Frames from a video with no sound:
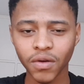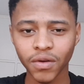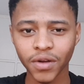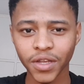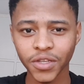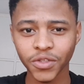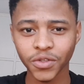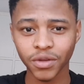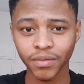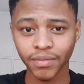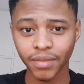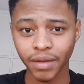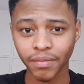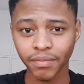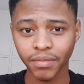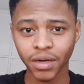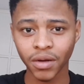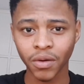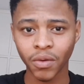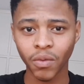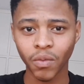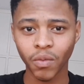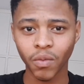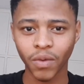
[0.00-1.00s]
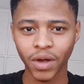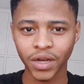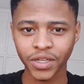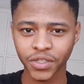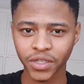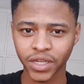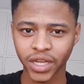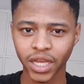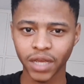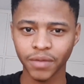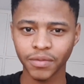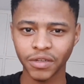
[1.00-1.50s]
always remember what
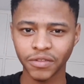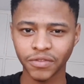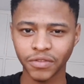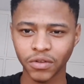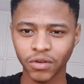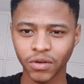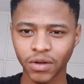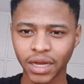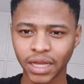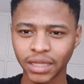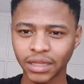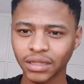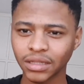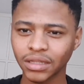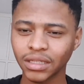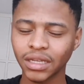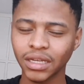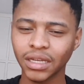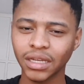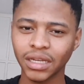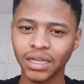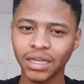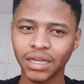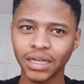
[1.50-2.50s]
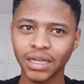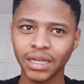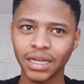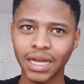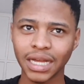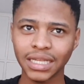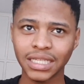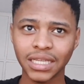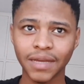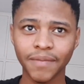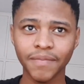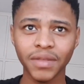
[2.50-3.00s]
you came here for. And
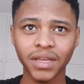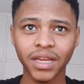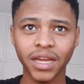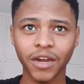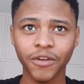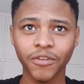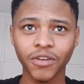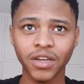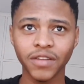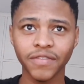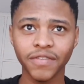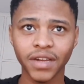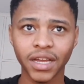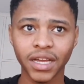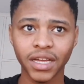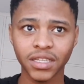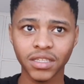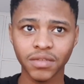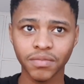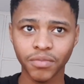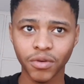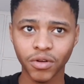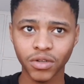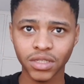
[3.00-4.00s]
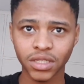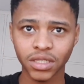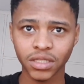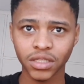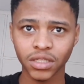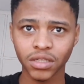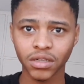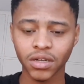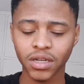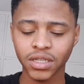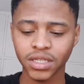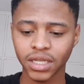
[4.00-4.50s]
it's something I really feel like is important,
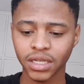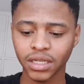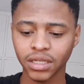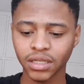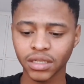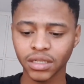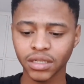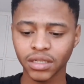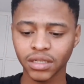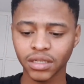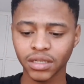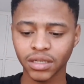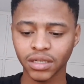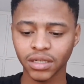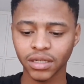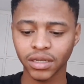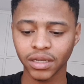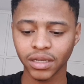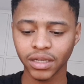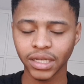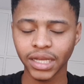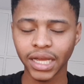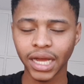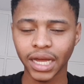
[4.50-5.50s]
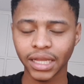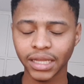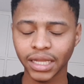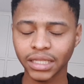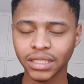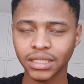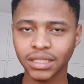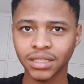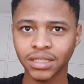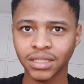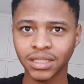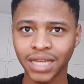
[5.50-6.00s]
you know, because then, yeah,
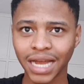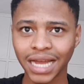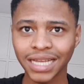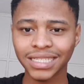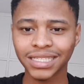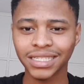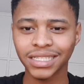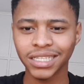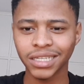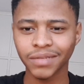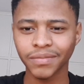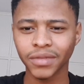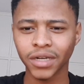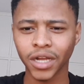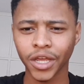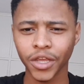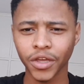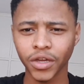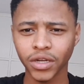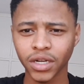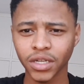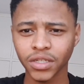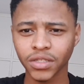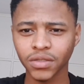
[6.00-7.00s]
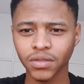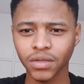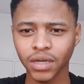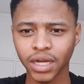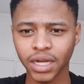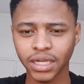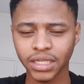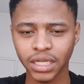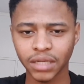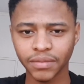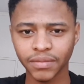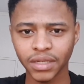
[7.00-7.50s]
that does determine how you're gonna do
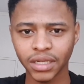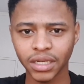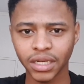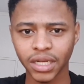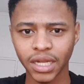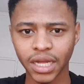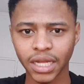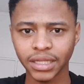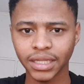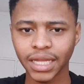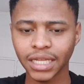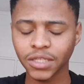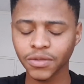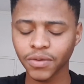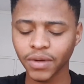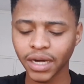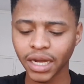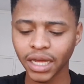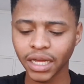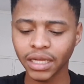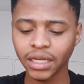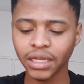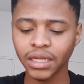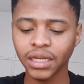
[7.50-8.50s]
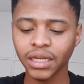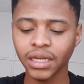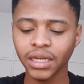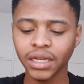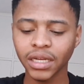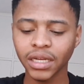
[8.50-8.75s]
academically. And that's what I